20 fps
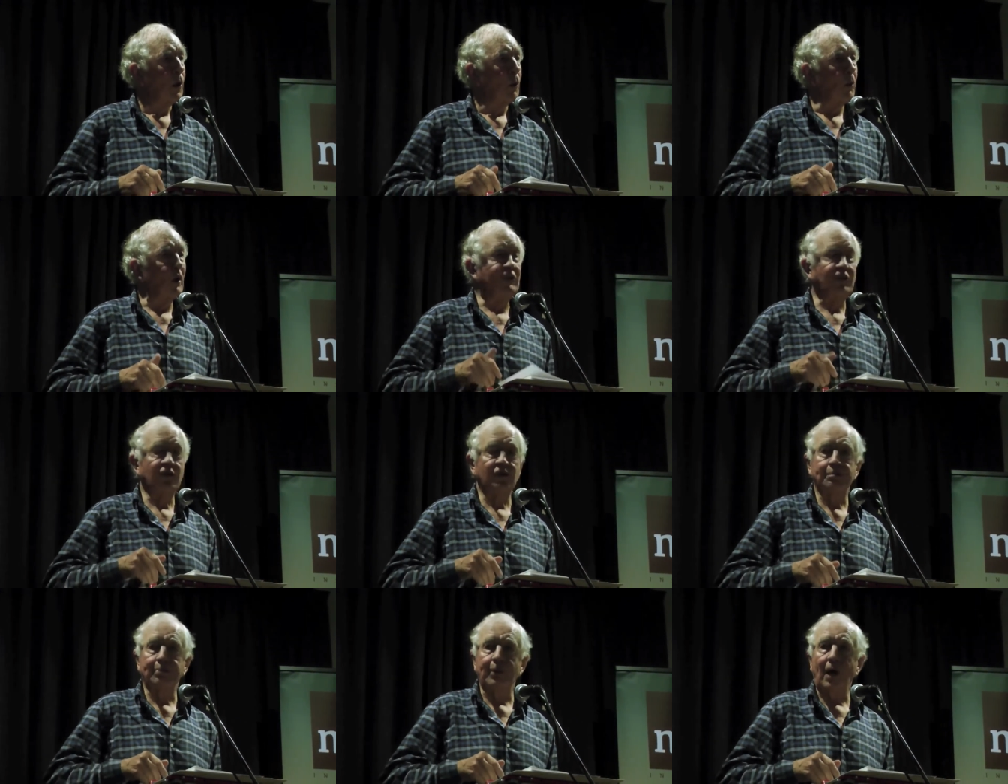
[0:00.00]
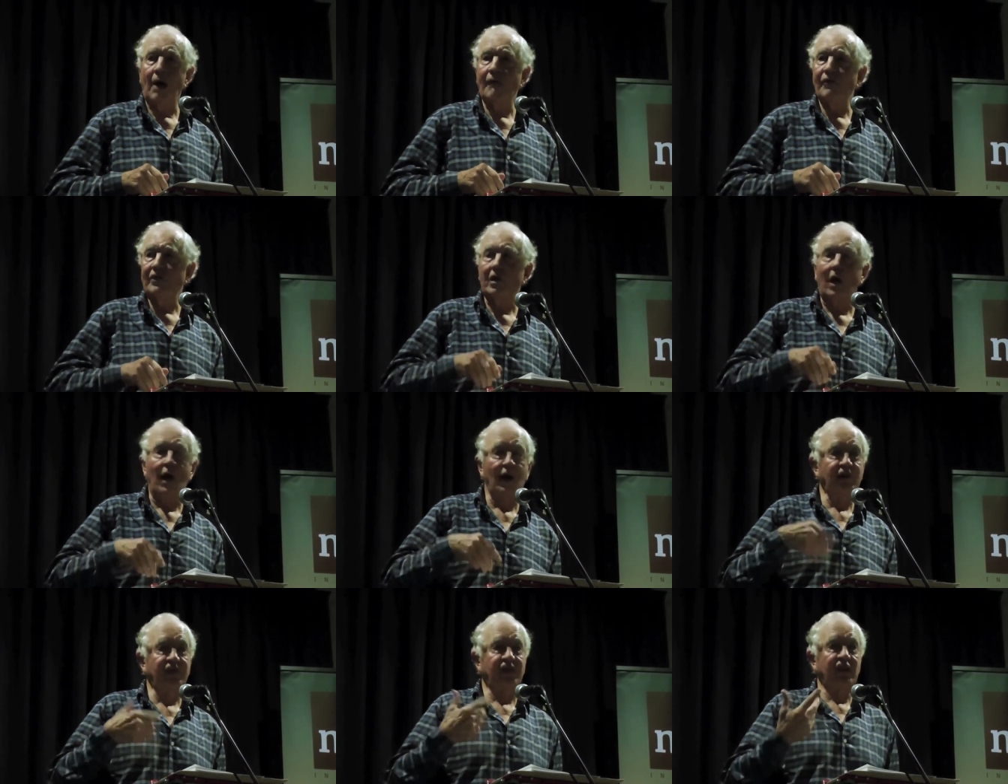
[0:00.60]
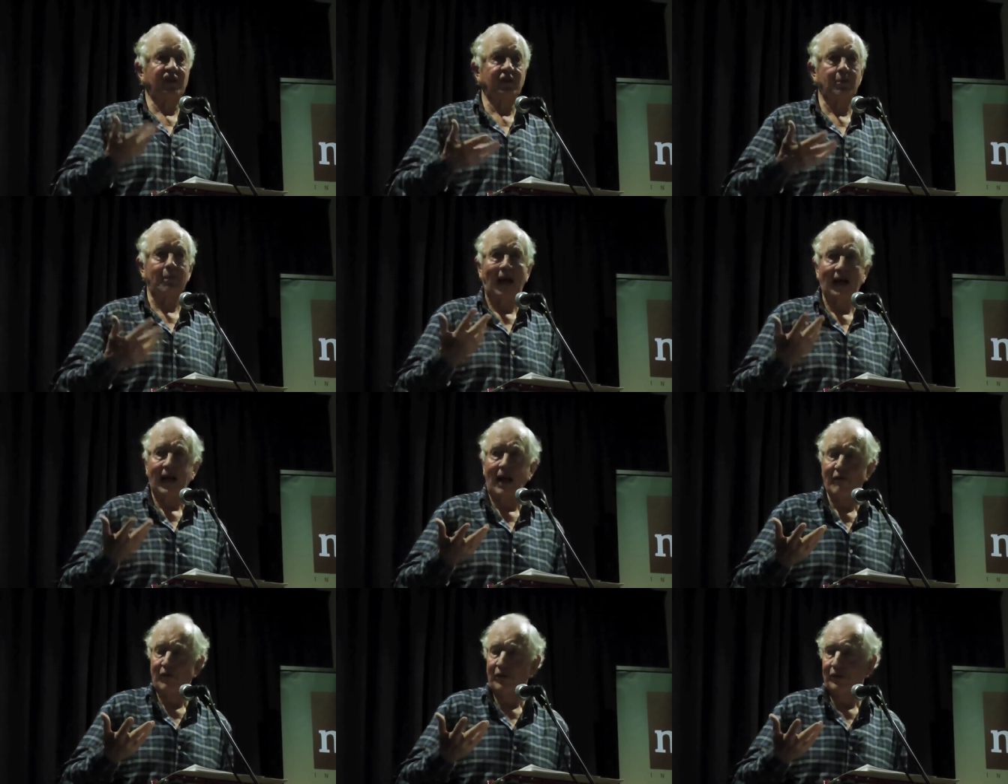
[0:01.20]
which has privatised just
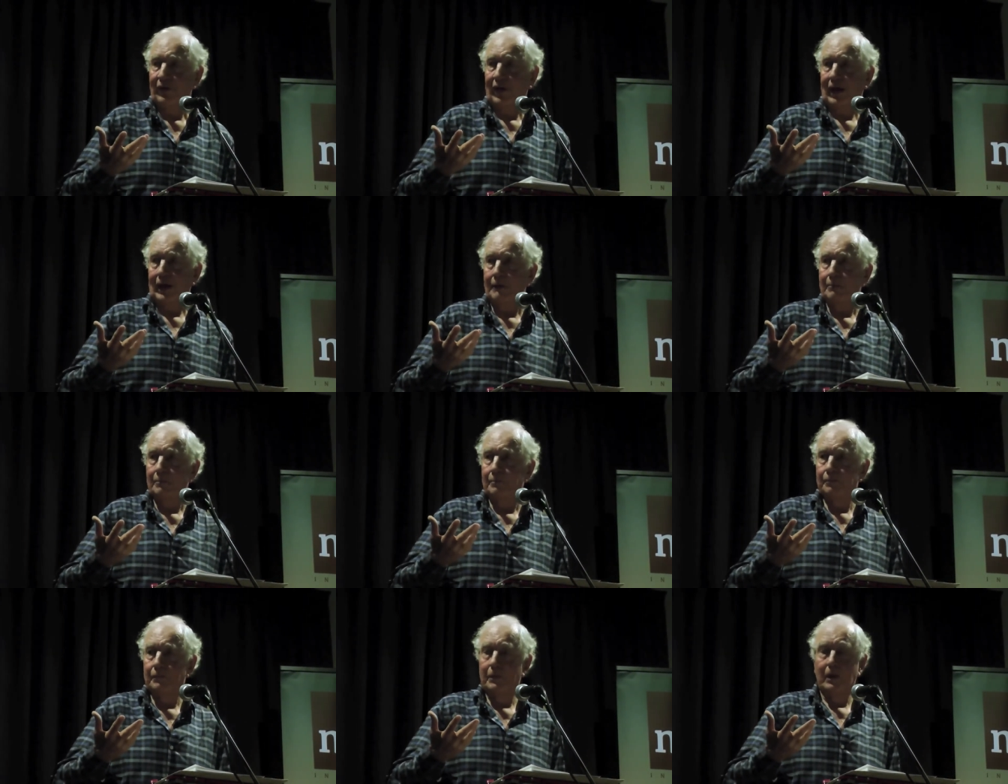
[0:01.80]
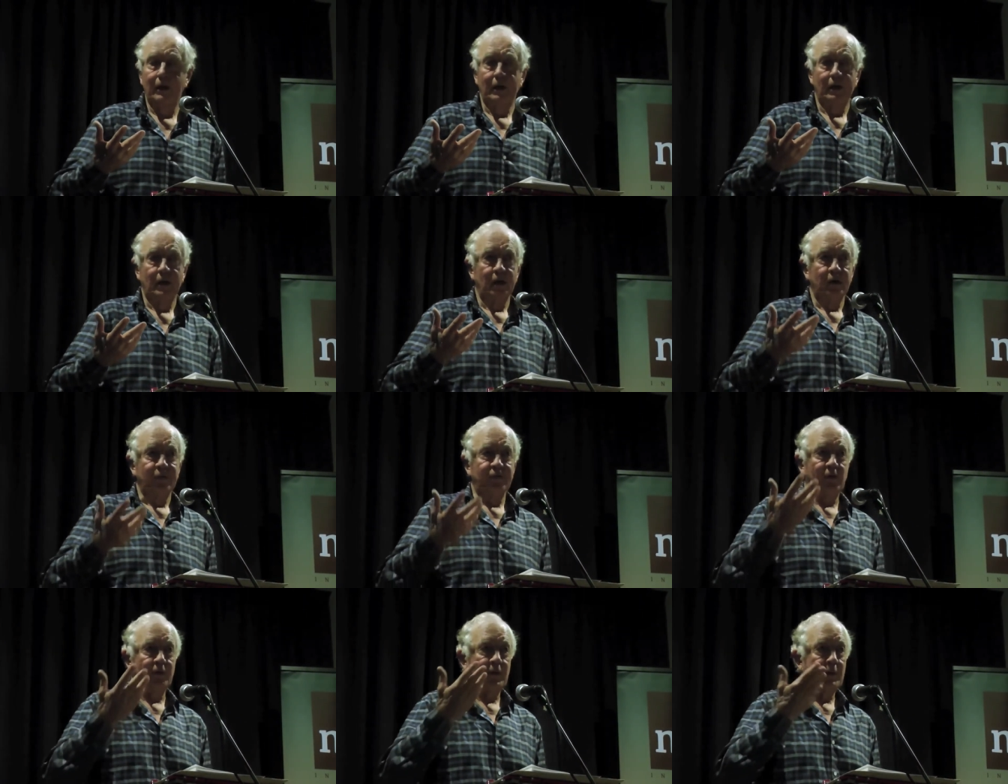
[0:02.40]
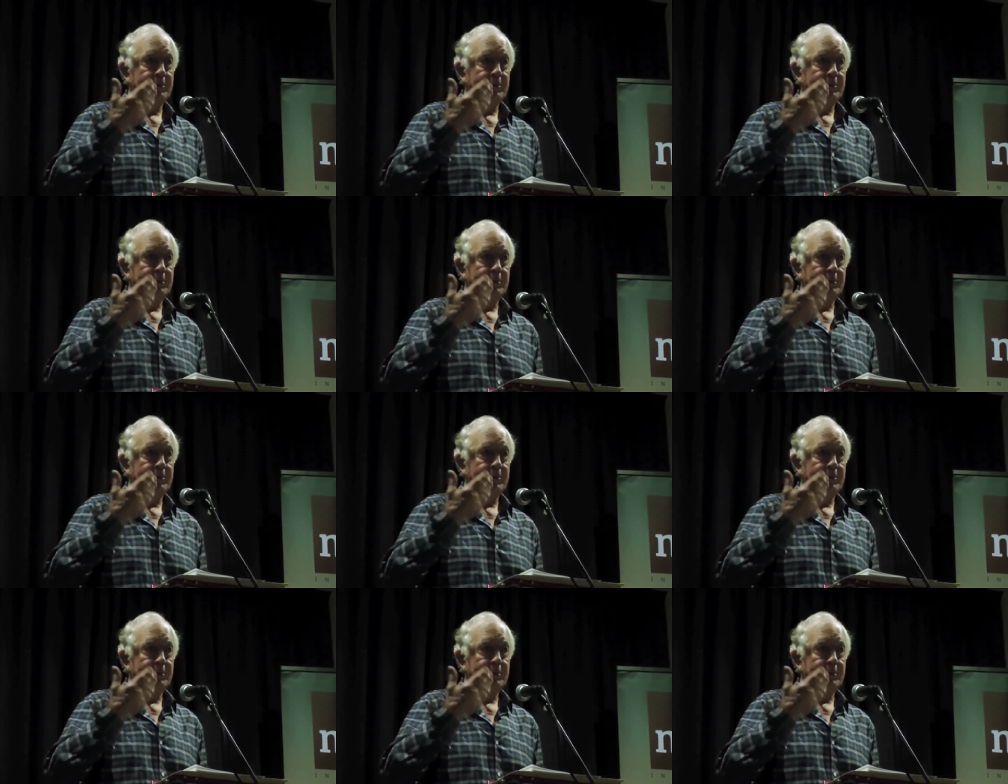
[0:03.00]
about everything, from